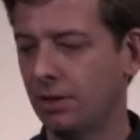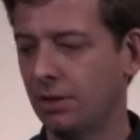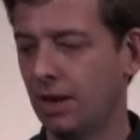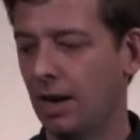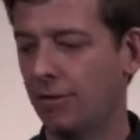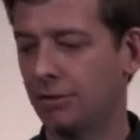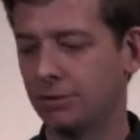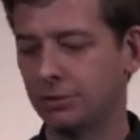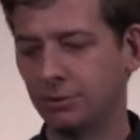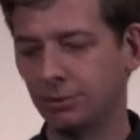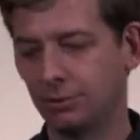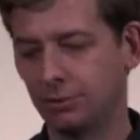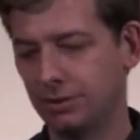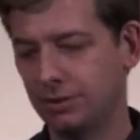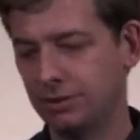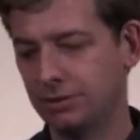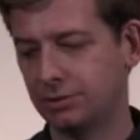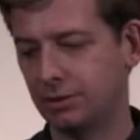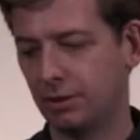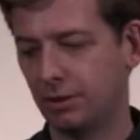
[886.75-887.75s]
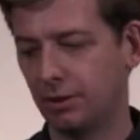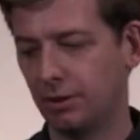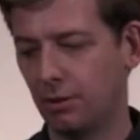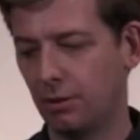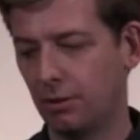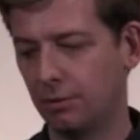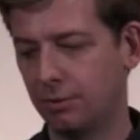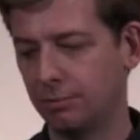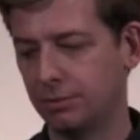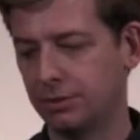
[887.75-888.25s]
And so these are
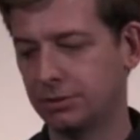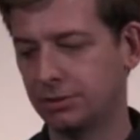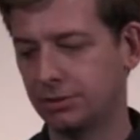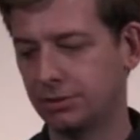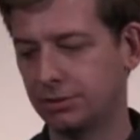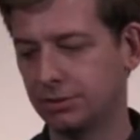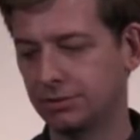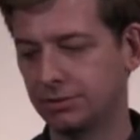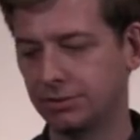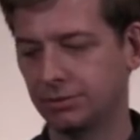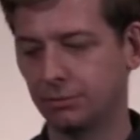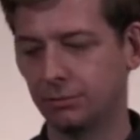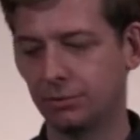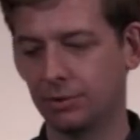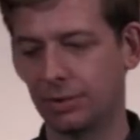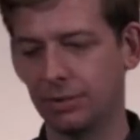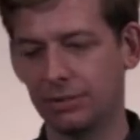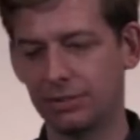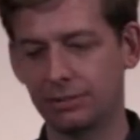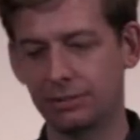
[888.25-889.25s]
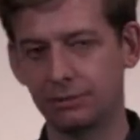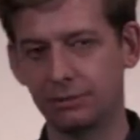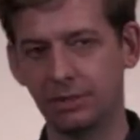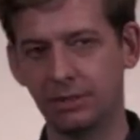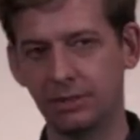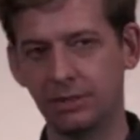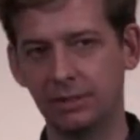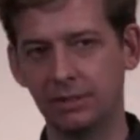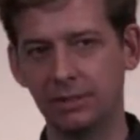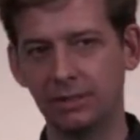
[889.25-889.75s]
all the materials where it's
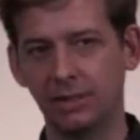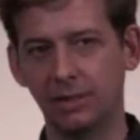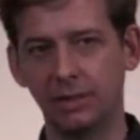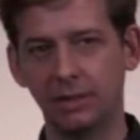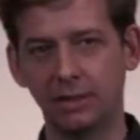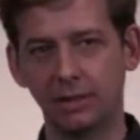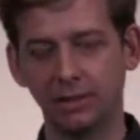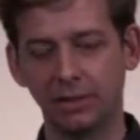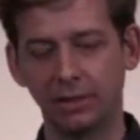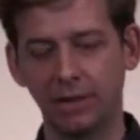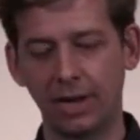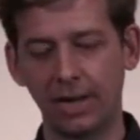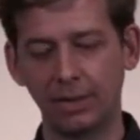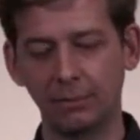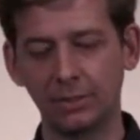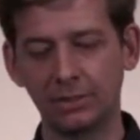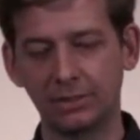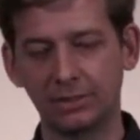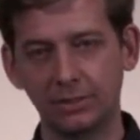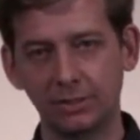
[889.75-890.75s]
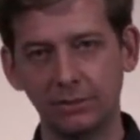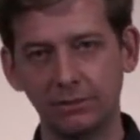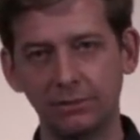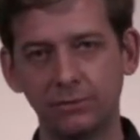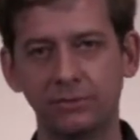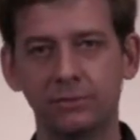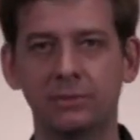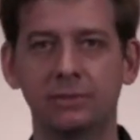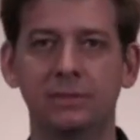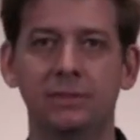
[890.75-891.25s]
on the item
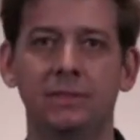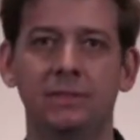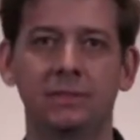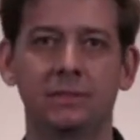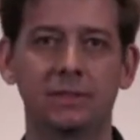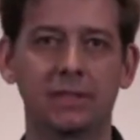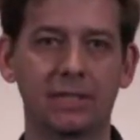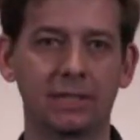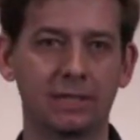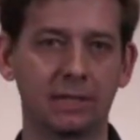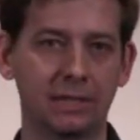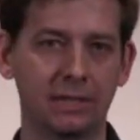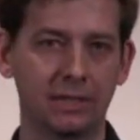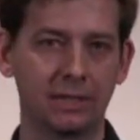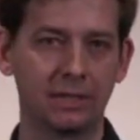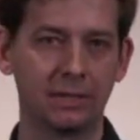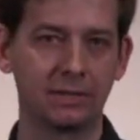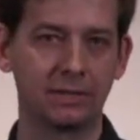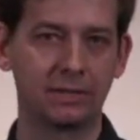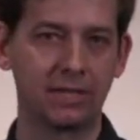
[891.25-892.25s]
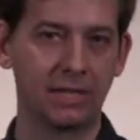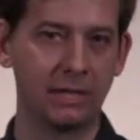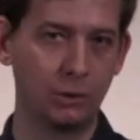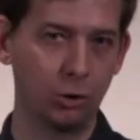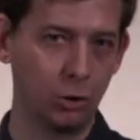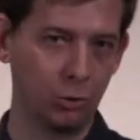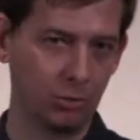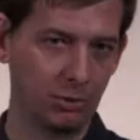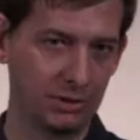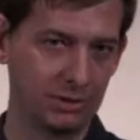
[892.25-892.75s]
itself, like say a
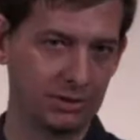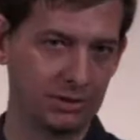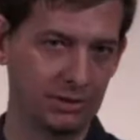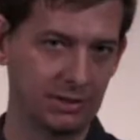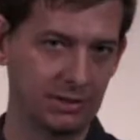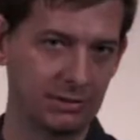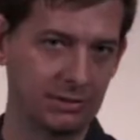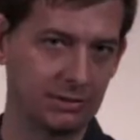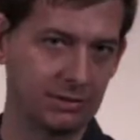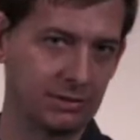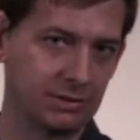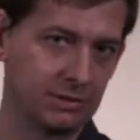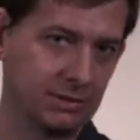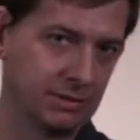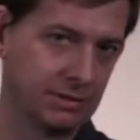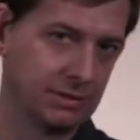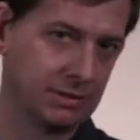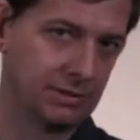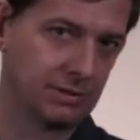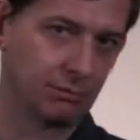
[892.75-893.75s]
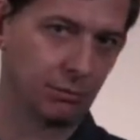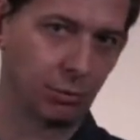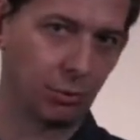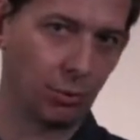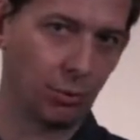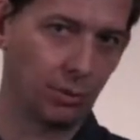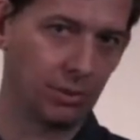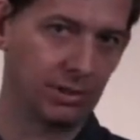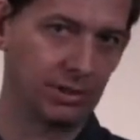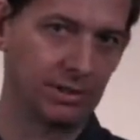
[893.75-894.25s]
notebook says
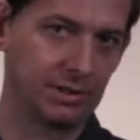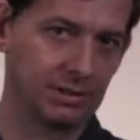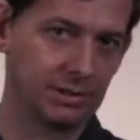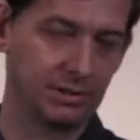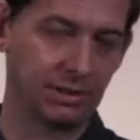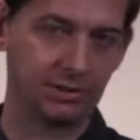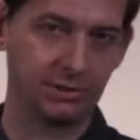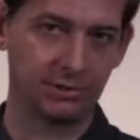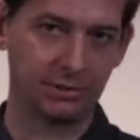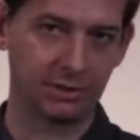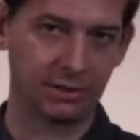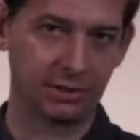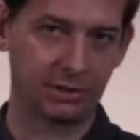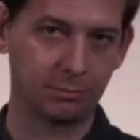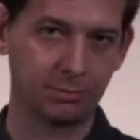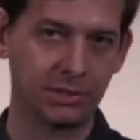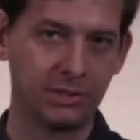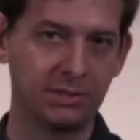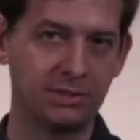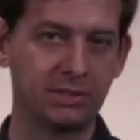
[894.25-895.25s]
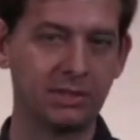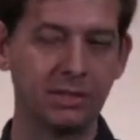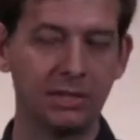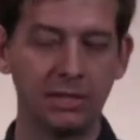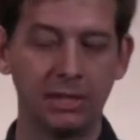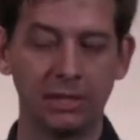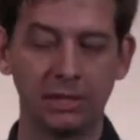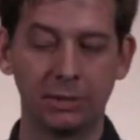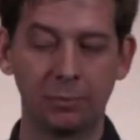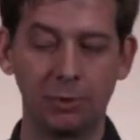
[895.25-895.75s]
recorded in such and such a place.
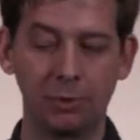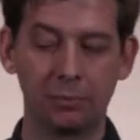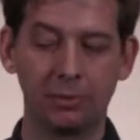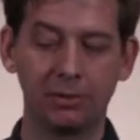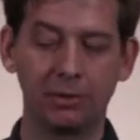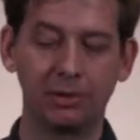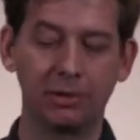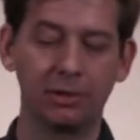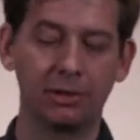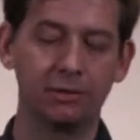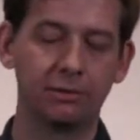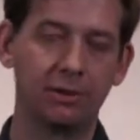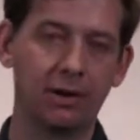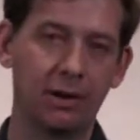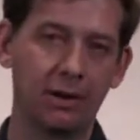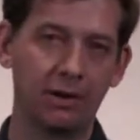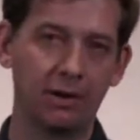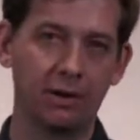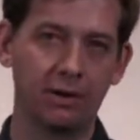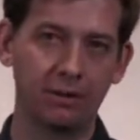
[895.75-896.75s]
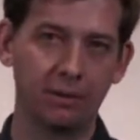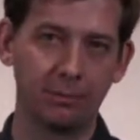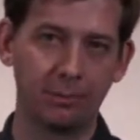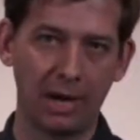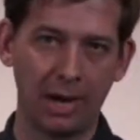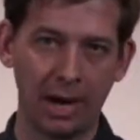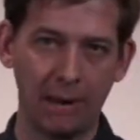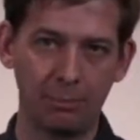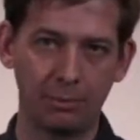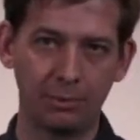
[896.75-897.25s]
Then we put a dot on the
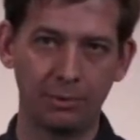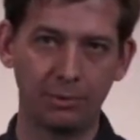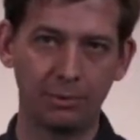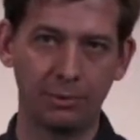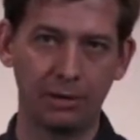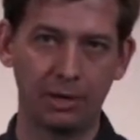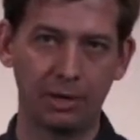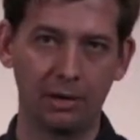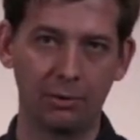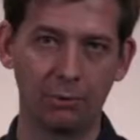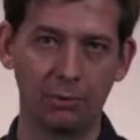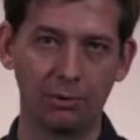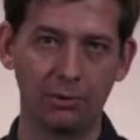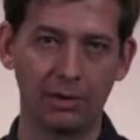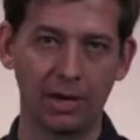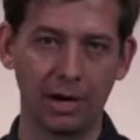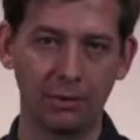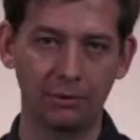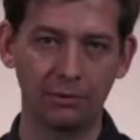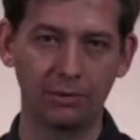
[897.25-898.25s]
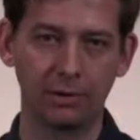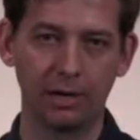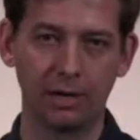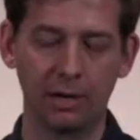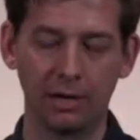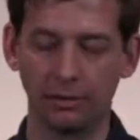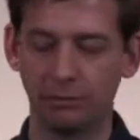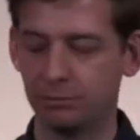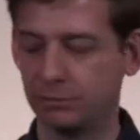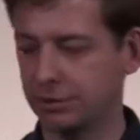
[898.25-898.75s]
map where that
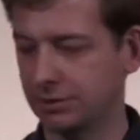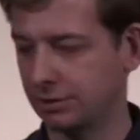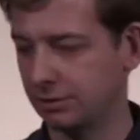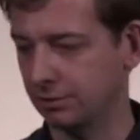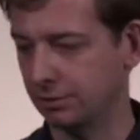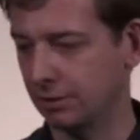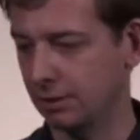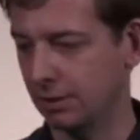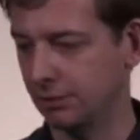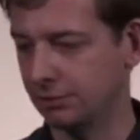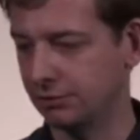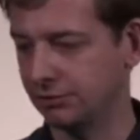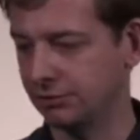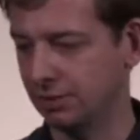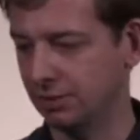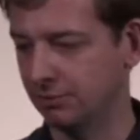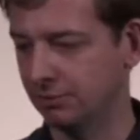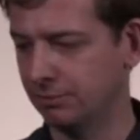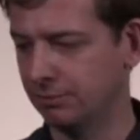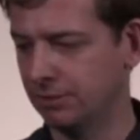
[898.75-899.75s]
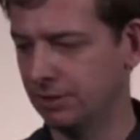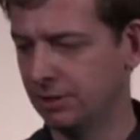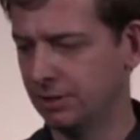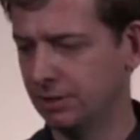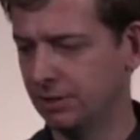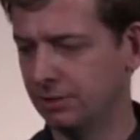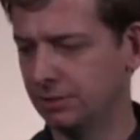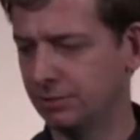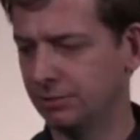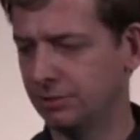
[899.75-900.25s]
material comes from.
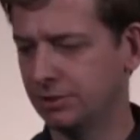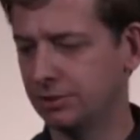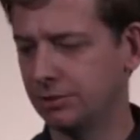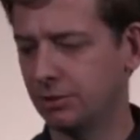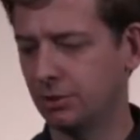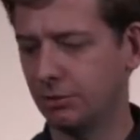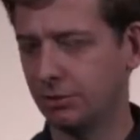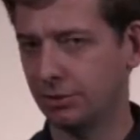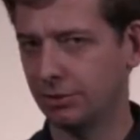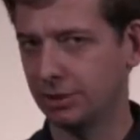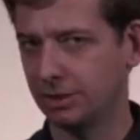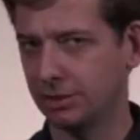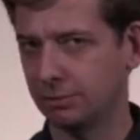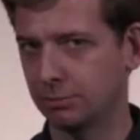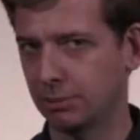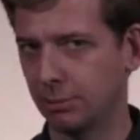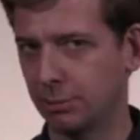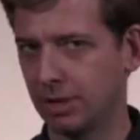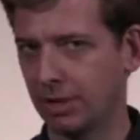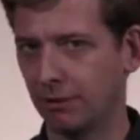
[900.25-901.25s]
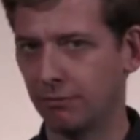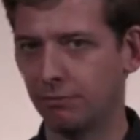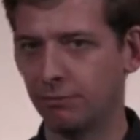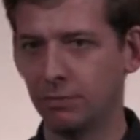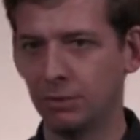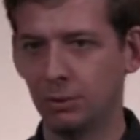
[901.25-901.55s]
So these are all the things where we have